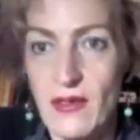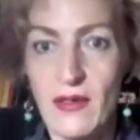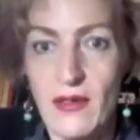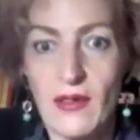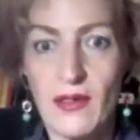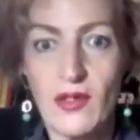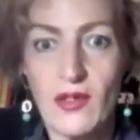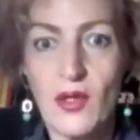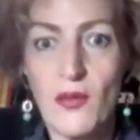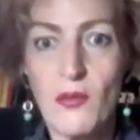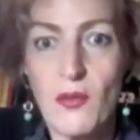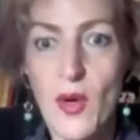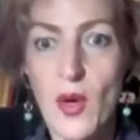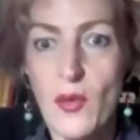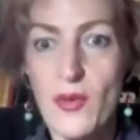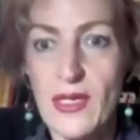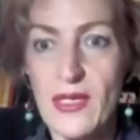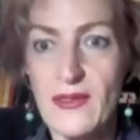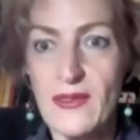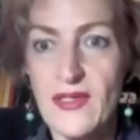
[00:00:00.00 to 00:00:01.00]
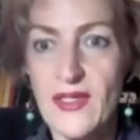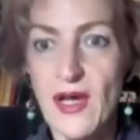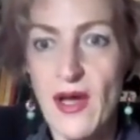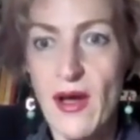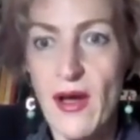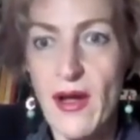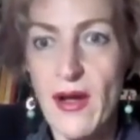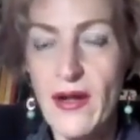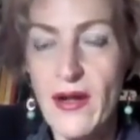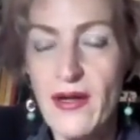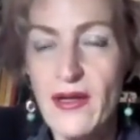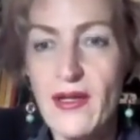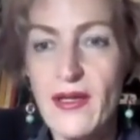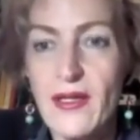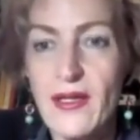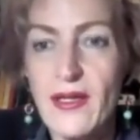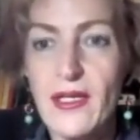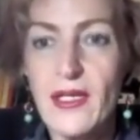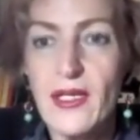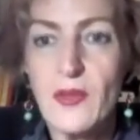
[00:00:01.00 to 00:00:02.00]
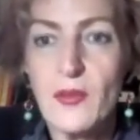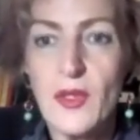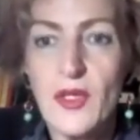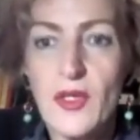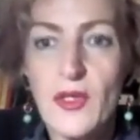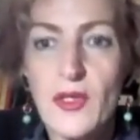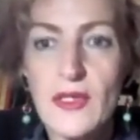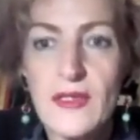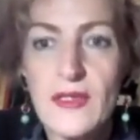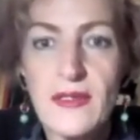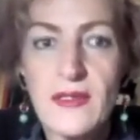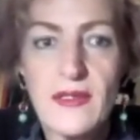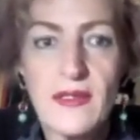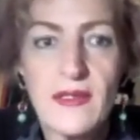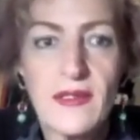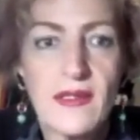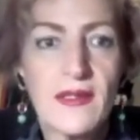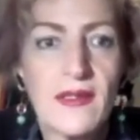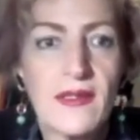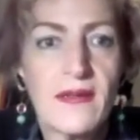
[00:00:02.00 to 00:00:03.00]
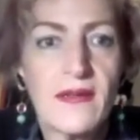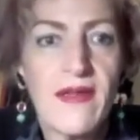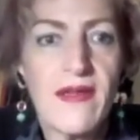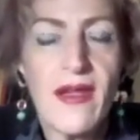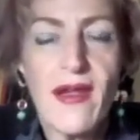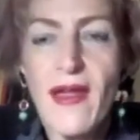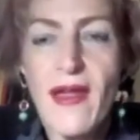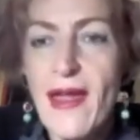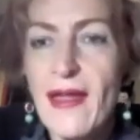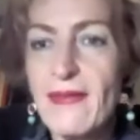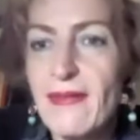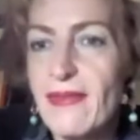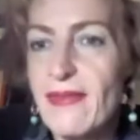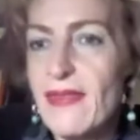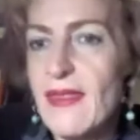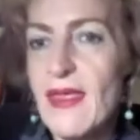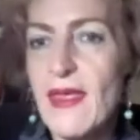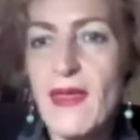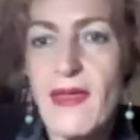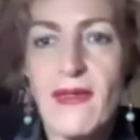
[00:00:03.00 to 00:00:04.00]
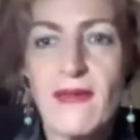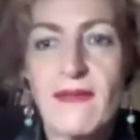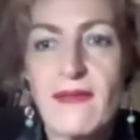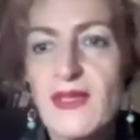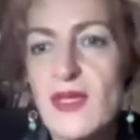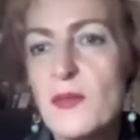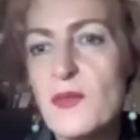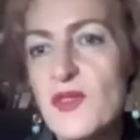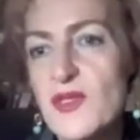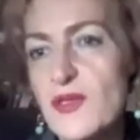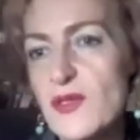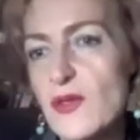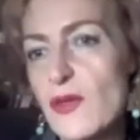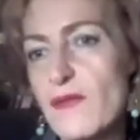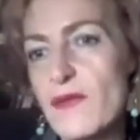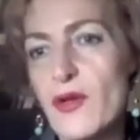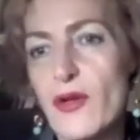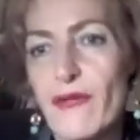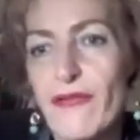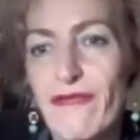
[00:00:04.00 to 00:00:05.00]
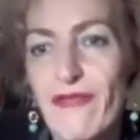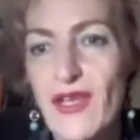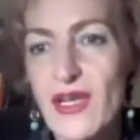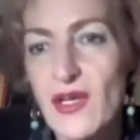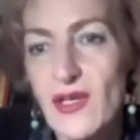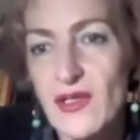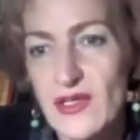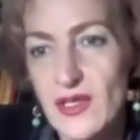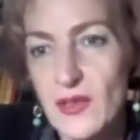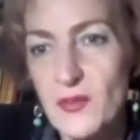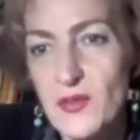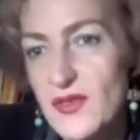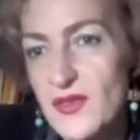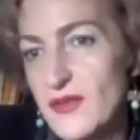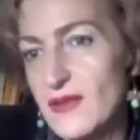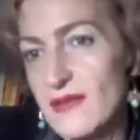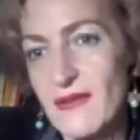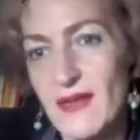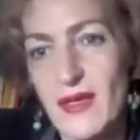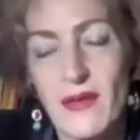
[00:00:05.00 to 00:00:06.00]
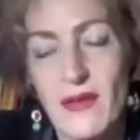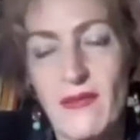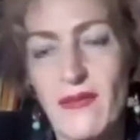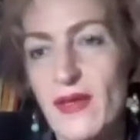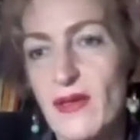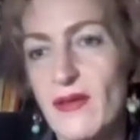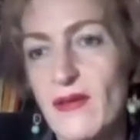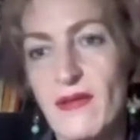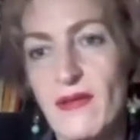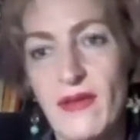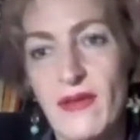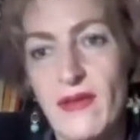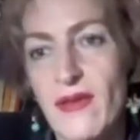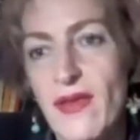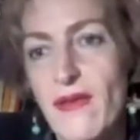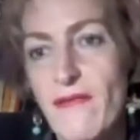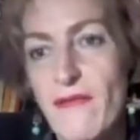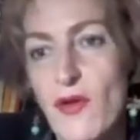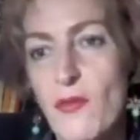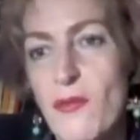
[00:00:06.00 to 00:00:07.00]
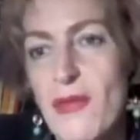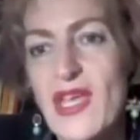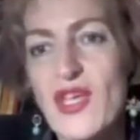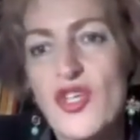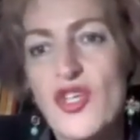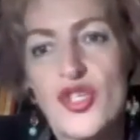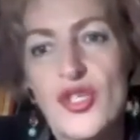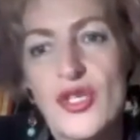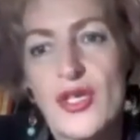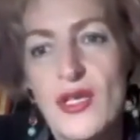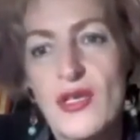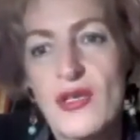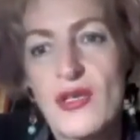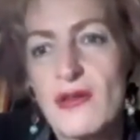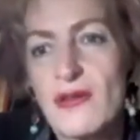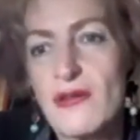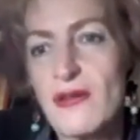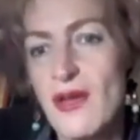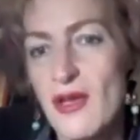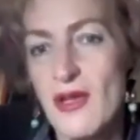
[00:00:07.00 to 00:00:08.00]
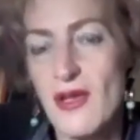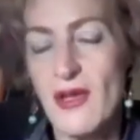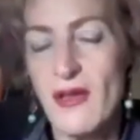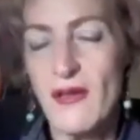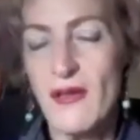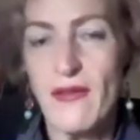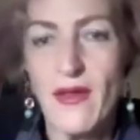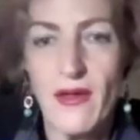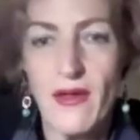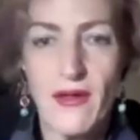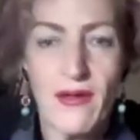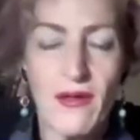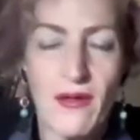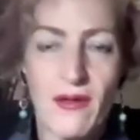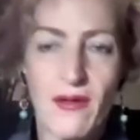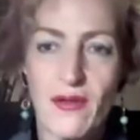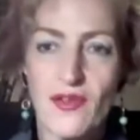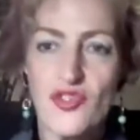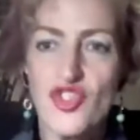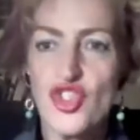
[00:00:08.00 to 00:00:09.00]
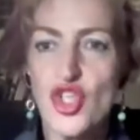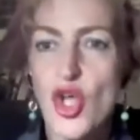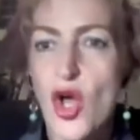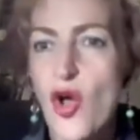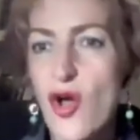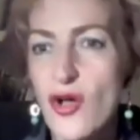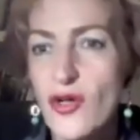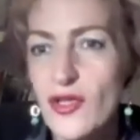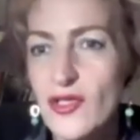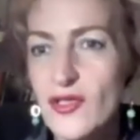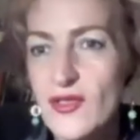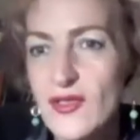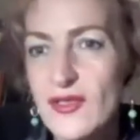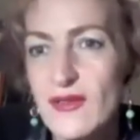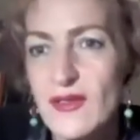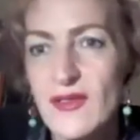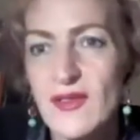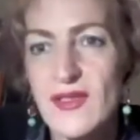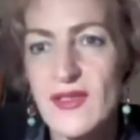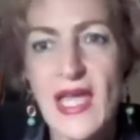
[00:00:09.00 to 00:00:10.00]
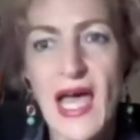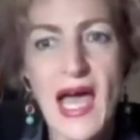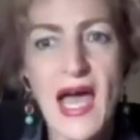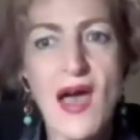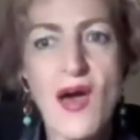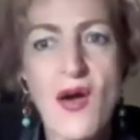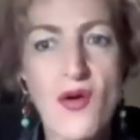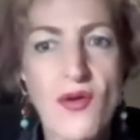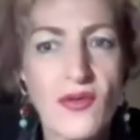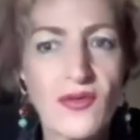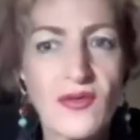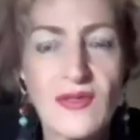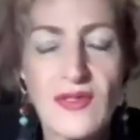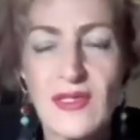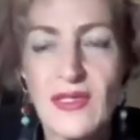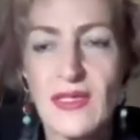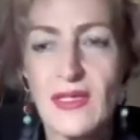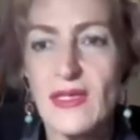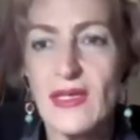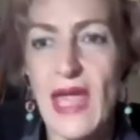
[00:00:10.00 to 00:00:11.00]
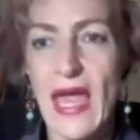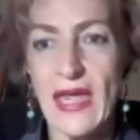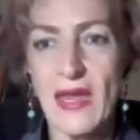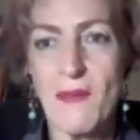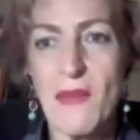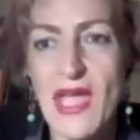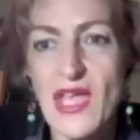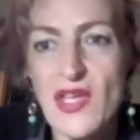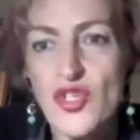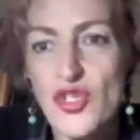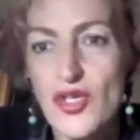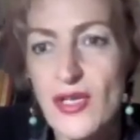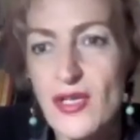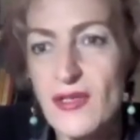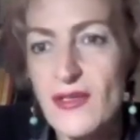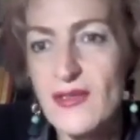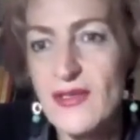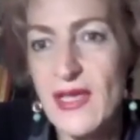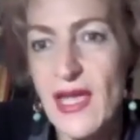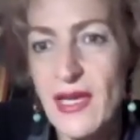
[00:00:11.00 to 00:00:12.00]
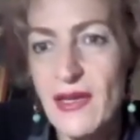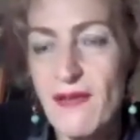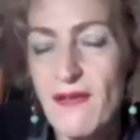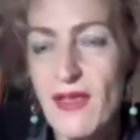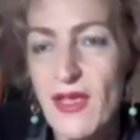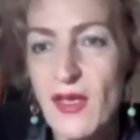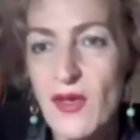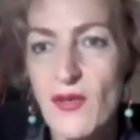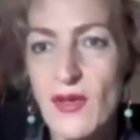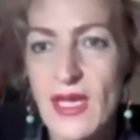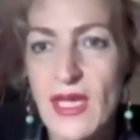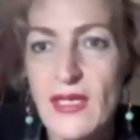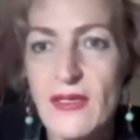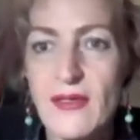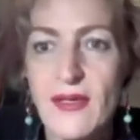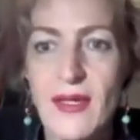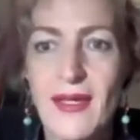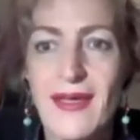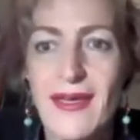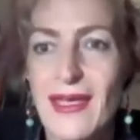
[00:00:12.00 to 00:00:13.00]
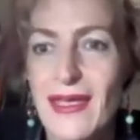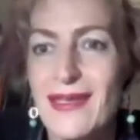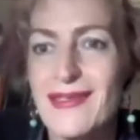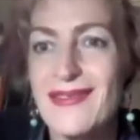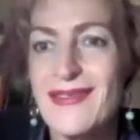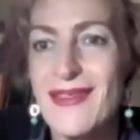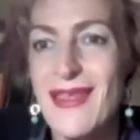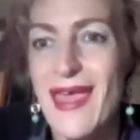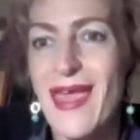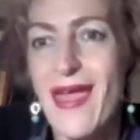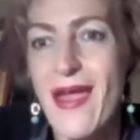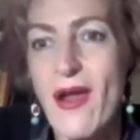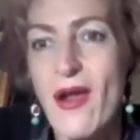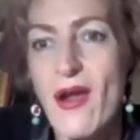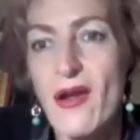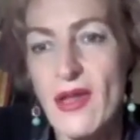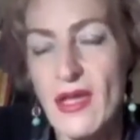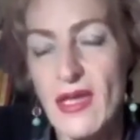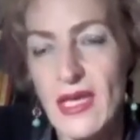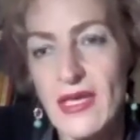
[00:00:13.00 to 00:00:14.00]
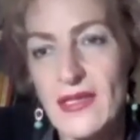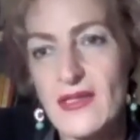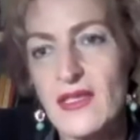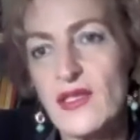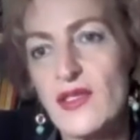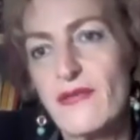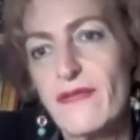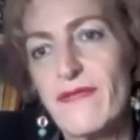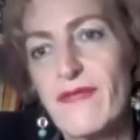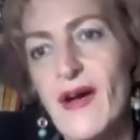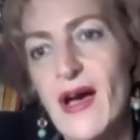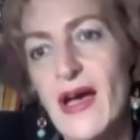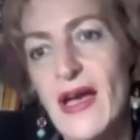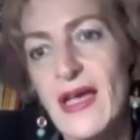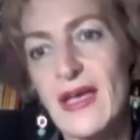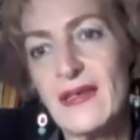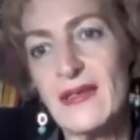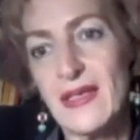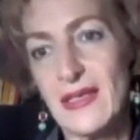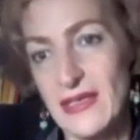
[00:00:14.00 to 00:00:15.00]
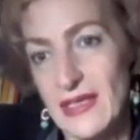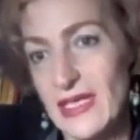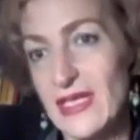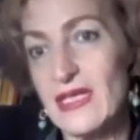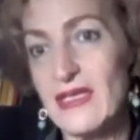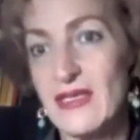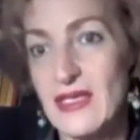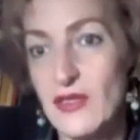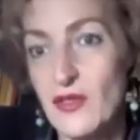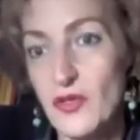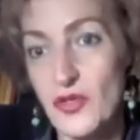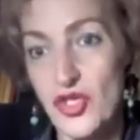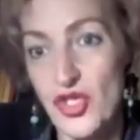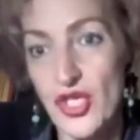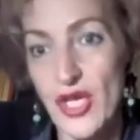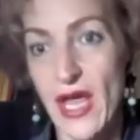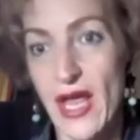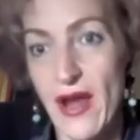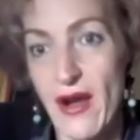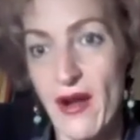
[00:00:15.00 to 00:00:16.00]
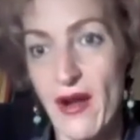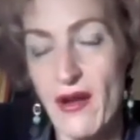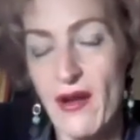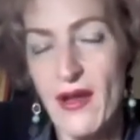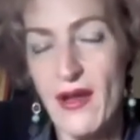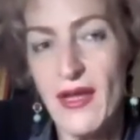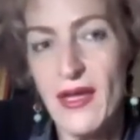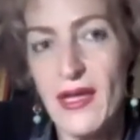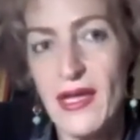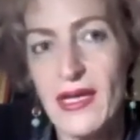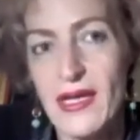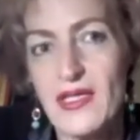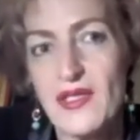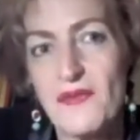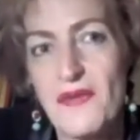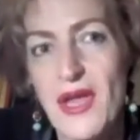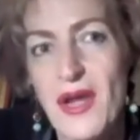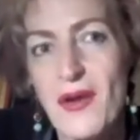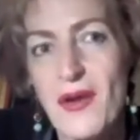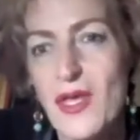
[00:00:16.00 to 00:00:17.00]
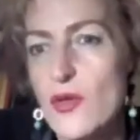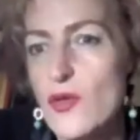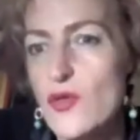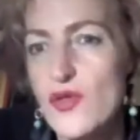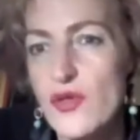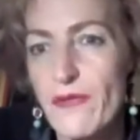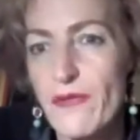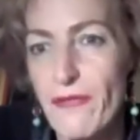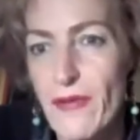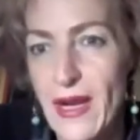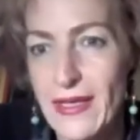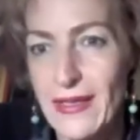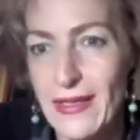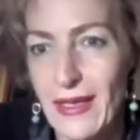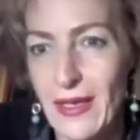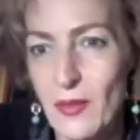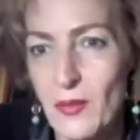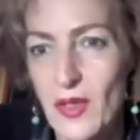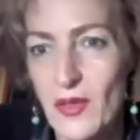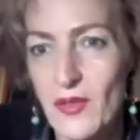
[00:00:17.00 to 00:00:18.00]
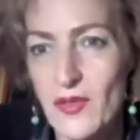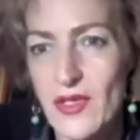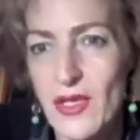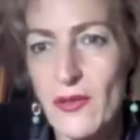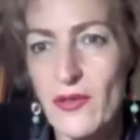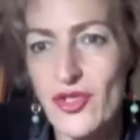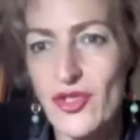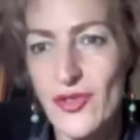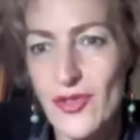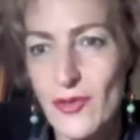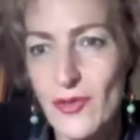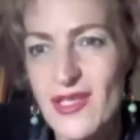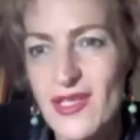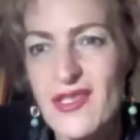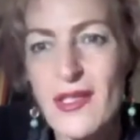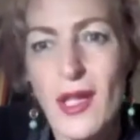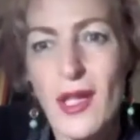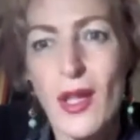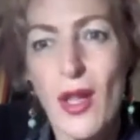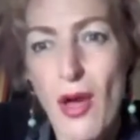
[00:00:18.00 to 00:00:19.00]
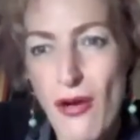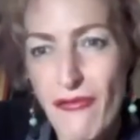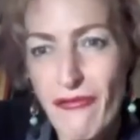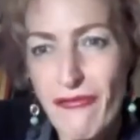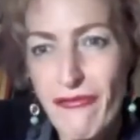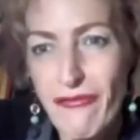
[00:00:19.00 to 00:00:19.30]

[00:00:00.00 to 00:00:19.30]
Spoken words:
components are, because they're at the tips of your fingertips. The information, the songs, the sounds, the animations, anything you need is there, easy to find and easy to share. And it's very user-friendly because our students love